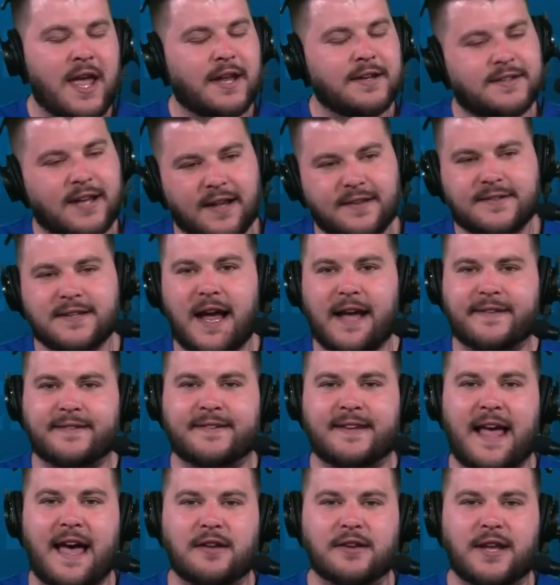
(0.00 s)
Does not
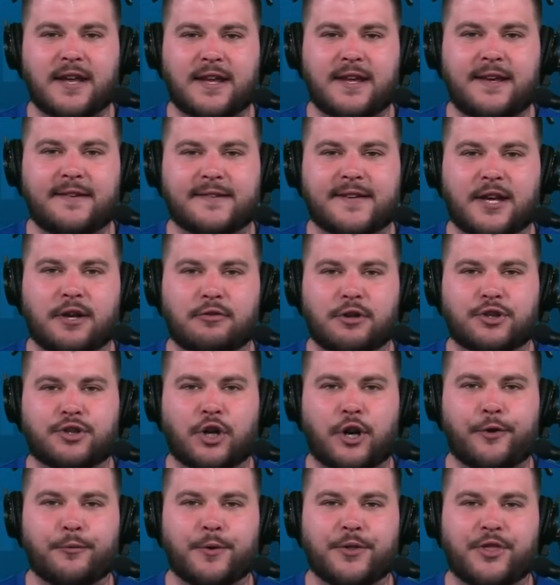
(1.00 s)
sound like he's going to
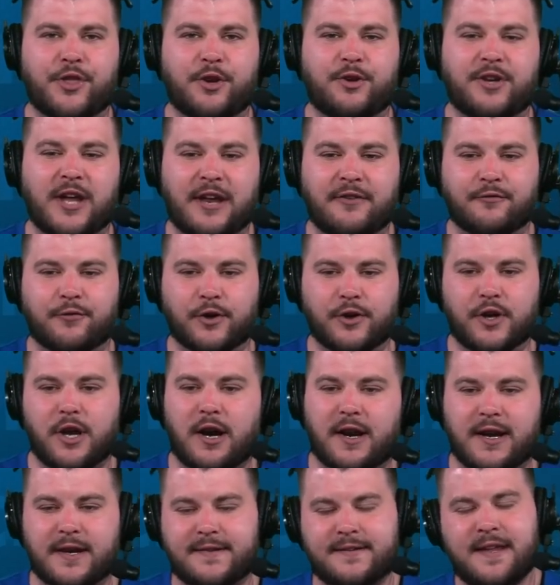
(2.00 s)
return with the Denver
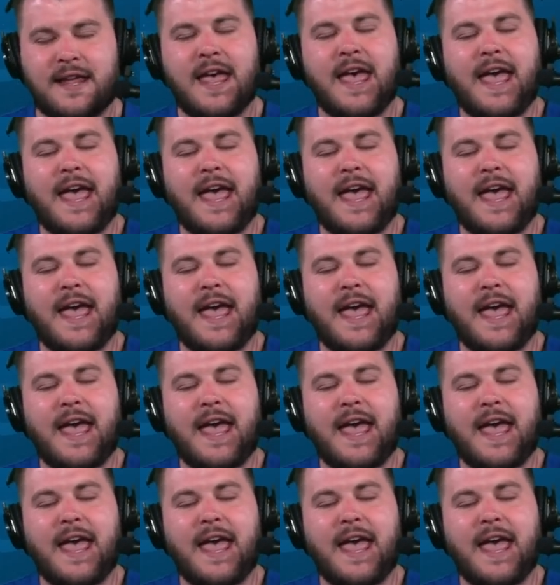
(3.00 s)
Nuggets.